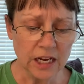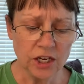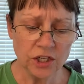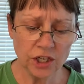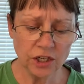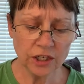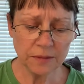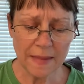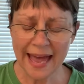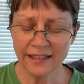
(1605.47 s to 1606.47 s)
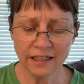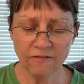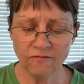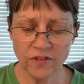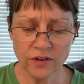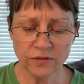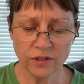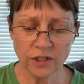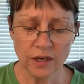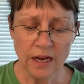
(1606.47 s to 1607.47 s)
She looked mad and
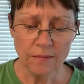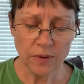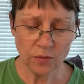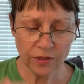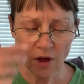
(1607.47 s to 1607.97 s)
confused, but with